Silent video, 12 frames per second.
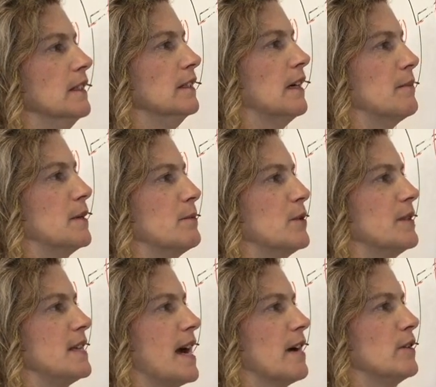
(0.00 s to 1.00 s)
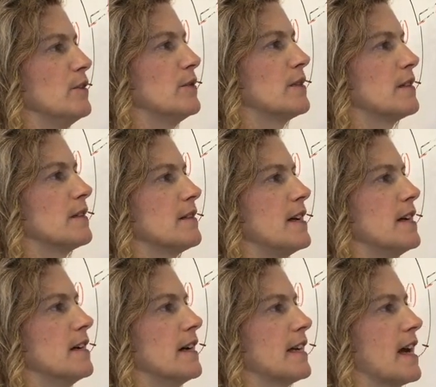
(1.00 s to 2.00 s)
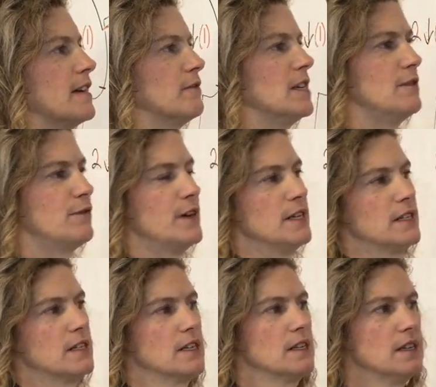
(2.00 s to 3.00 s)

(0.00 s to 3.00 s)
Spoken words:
I'm going to put the arrows there. I can't really fit.